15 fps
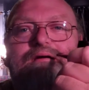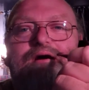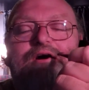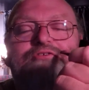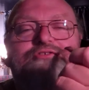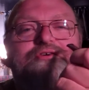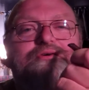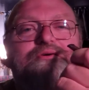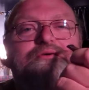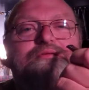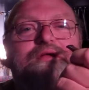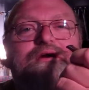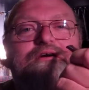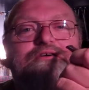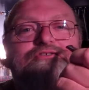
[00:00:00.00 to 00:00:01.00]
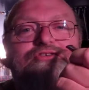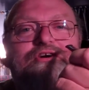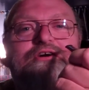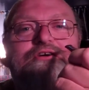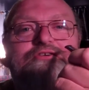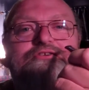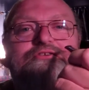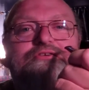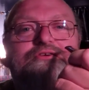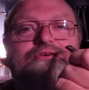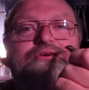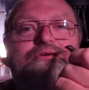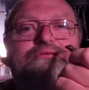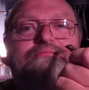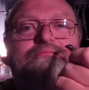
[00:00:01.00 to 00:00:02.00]
also their insurance
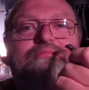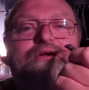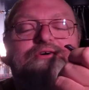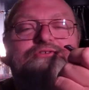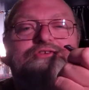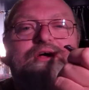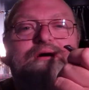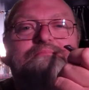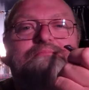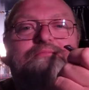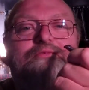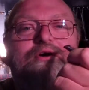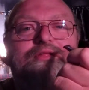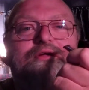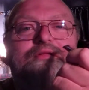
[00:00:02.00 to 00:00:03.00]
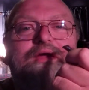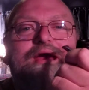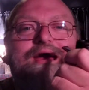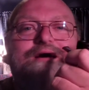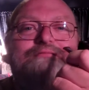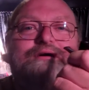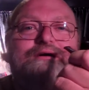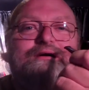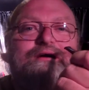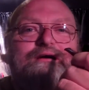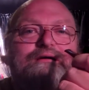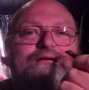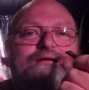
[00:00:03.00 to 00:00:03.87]
goes up whether they have a